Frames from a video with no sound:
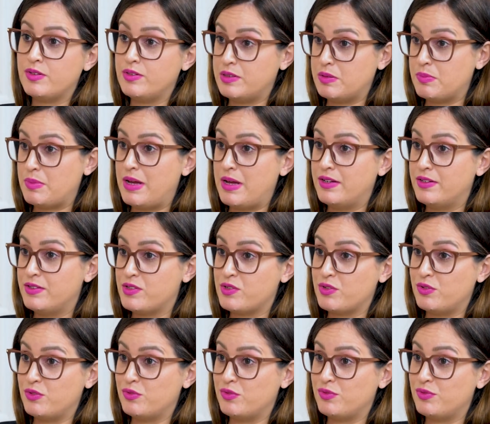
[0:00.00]
demands
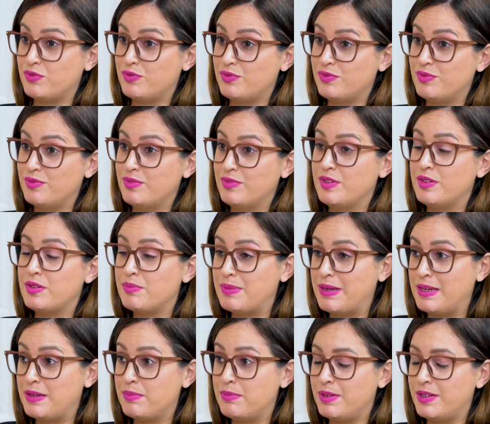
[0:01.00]
of the
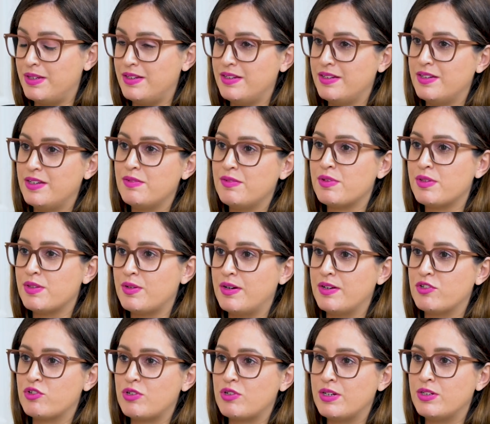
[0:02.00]
baby, even though I
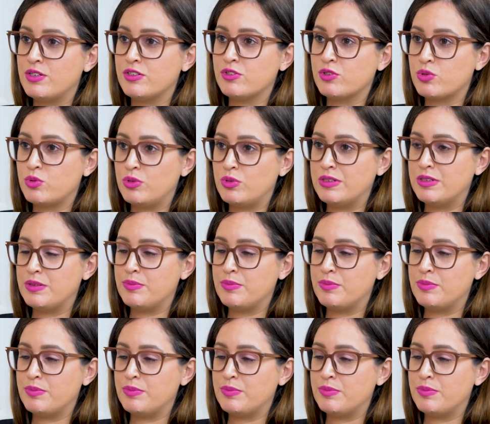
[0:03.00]
try not to call it a